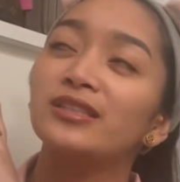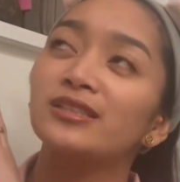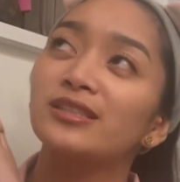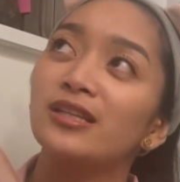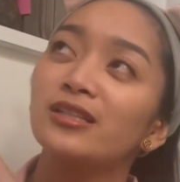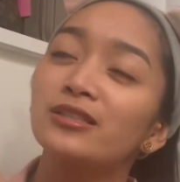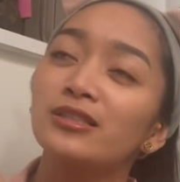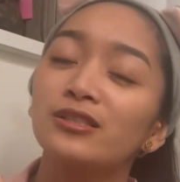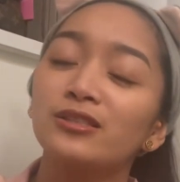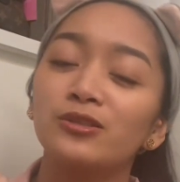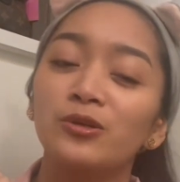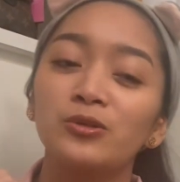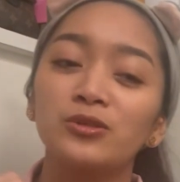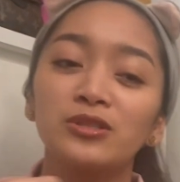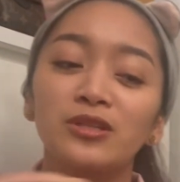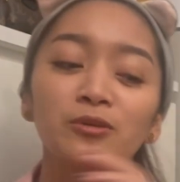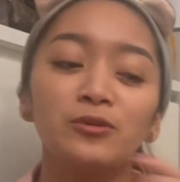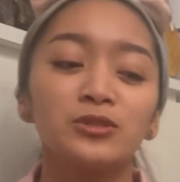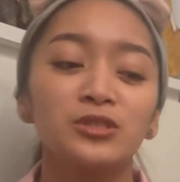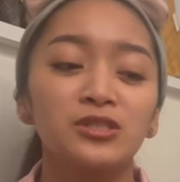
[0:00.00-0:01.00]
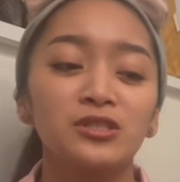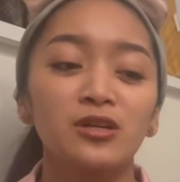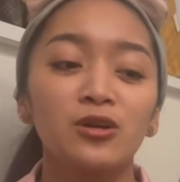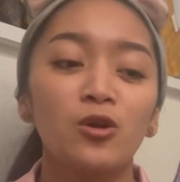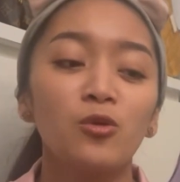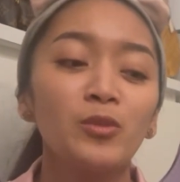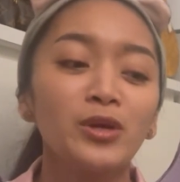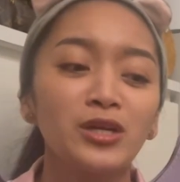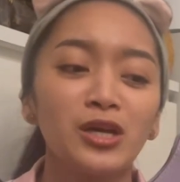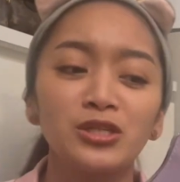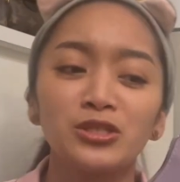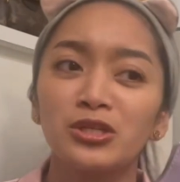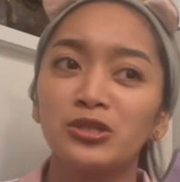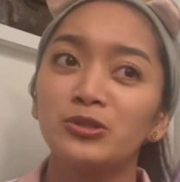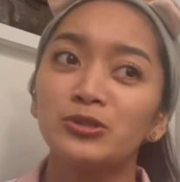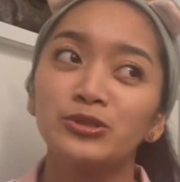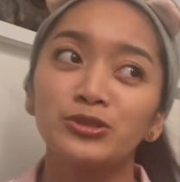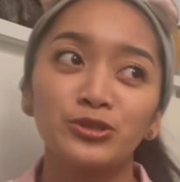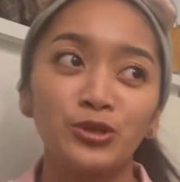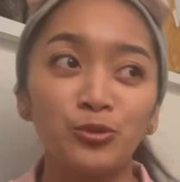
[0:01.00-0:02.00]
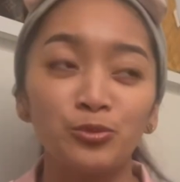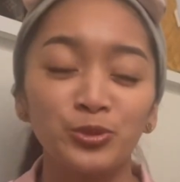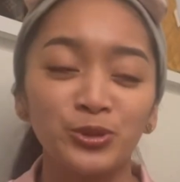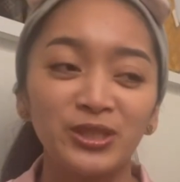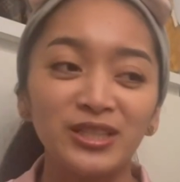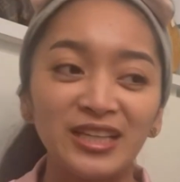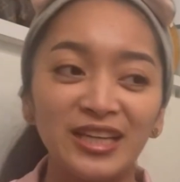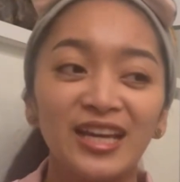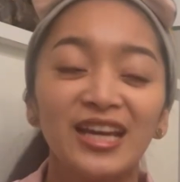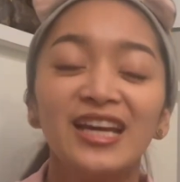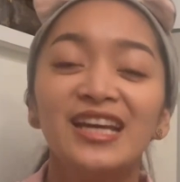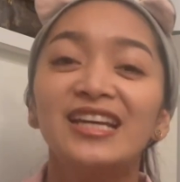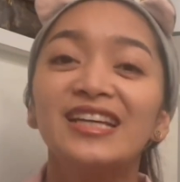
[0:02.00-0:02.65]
sales associate was just like, "Oh my gosh, that looks so pretty."